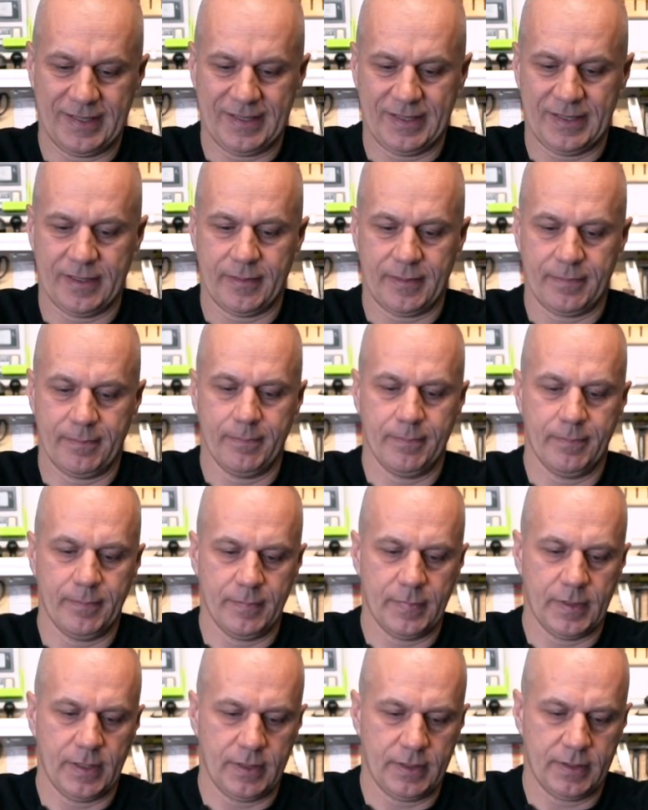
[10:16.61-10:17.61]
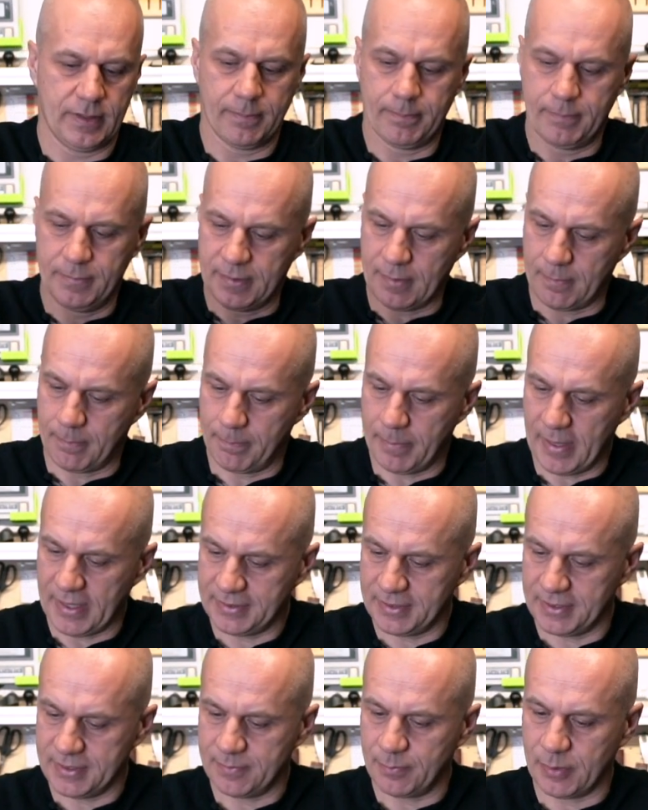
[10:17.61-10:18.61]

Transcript: the bed is